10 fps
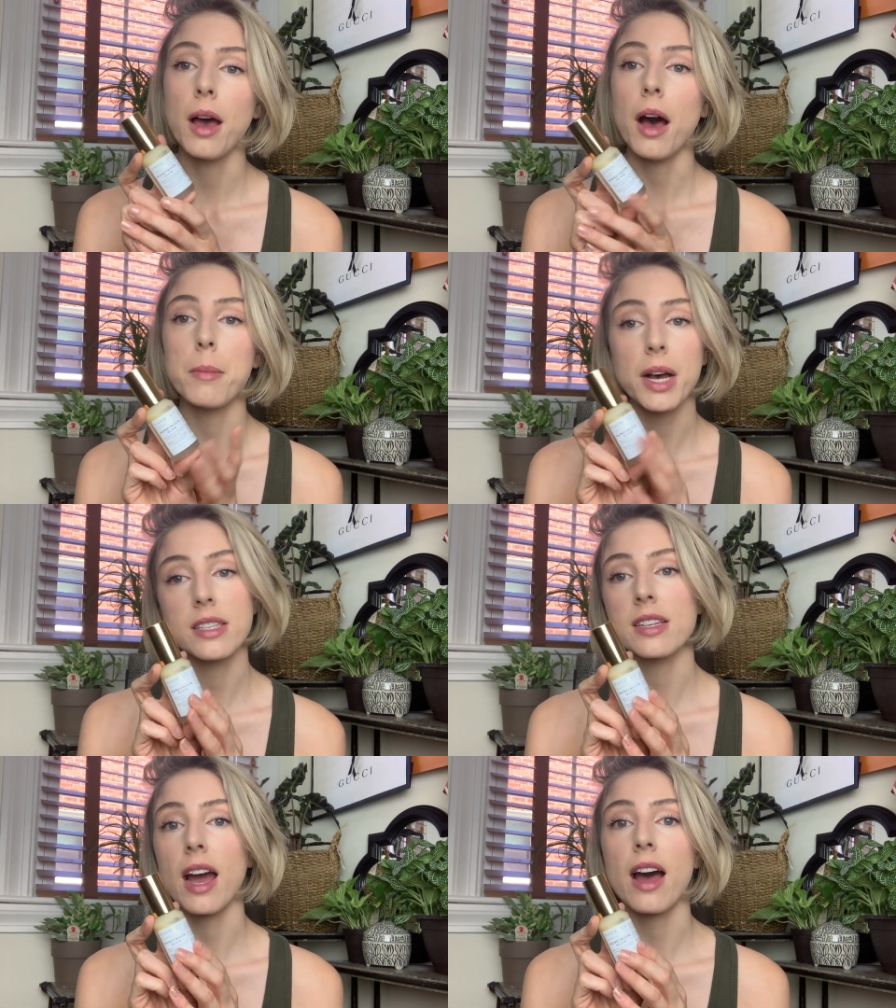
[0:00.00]
a
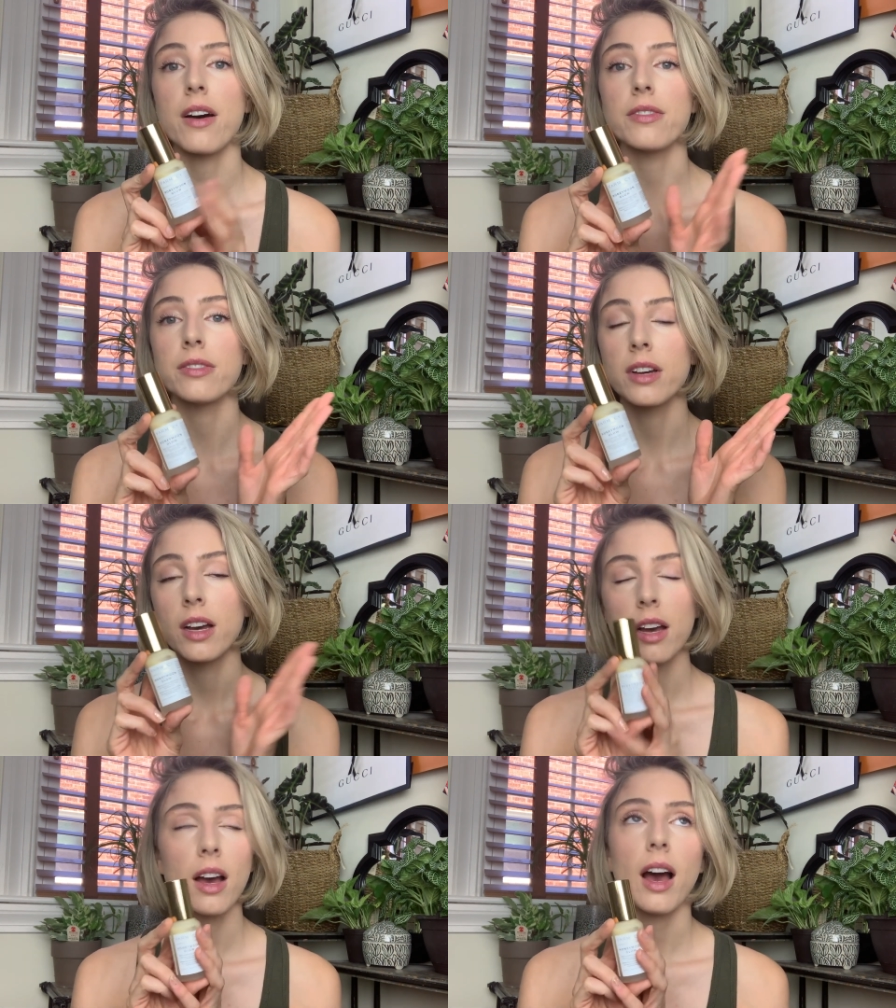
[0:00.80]
must have.
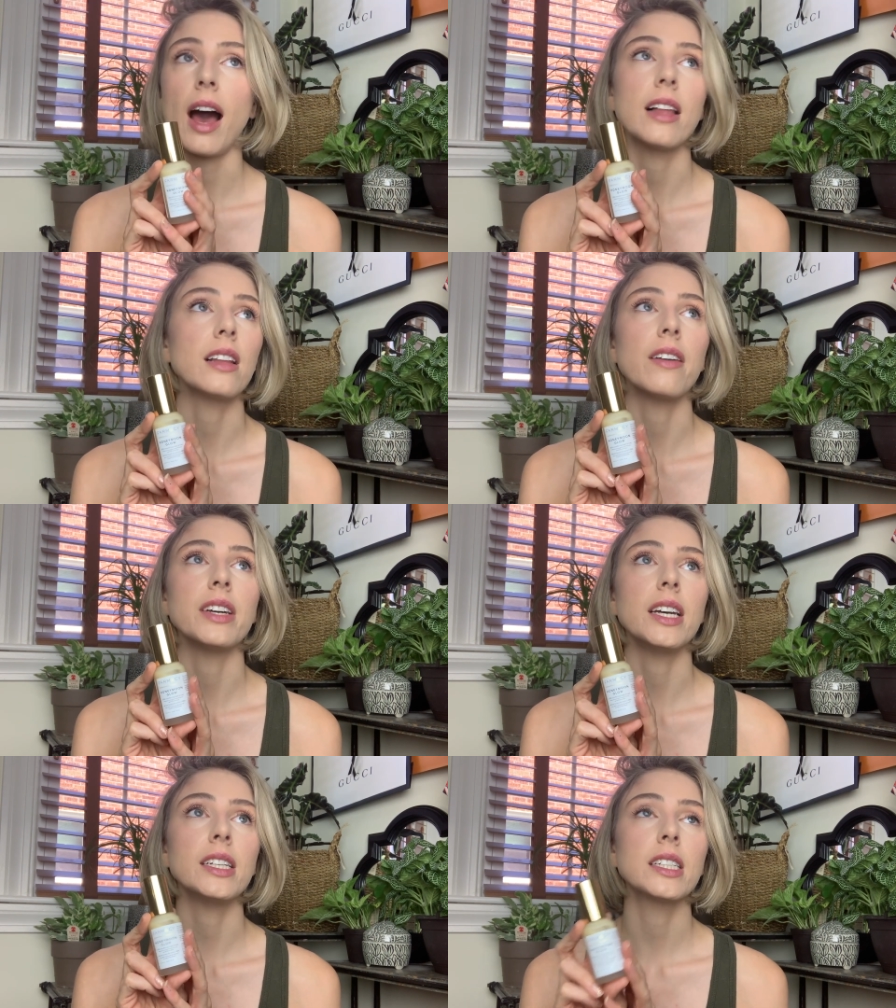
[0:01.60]
I love
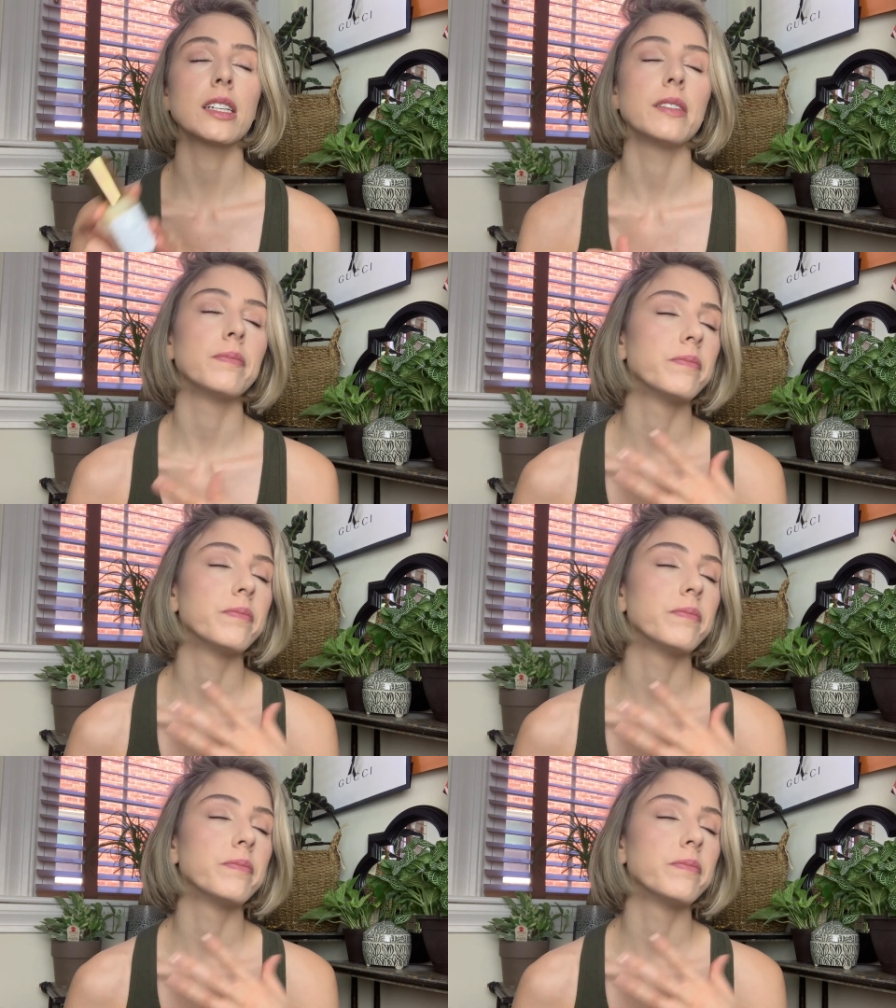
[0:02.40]
it.